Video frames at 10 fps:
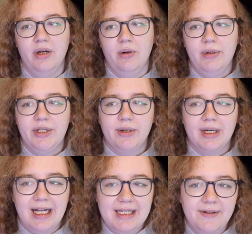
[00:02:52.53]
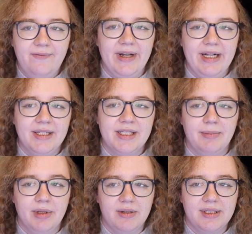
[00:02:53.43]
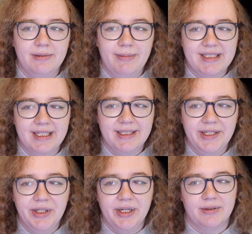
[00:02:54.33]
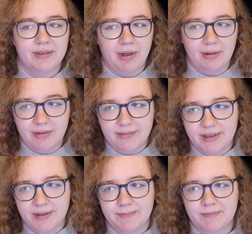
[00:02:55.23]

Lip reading: which are a class of failures that belong to the Byzantine generals problems.